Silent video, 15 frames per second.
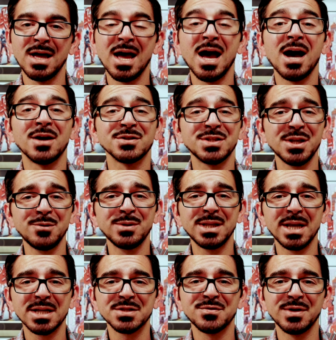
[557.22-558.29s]
I'll see you in the
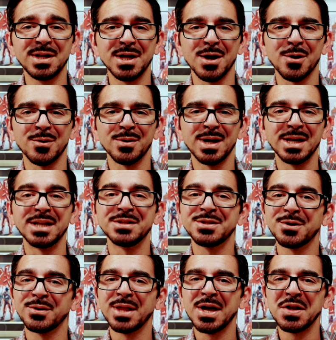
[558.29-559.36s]
next video, and until
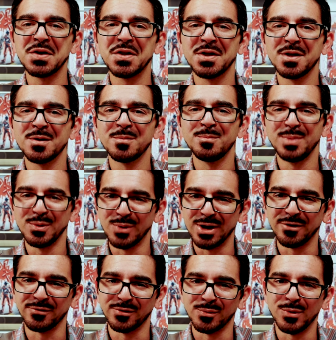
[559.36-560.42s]
then, be well
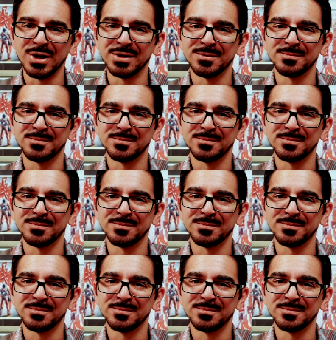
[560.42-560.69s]
everyone.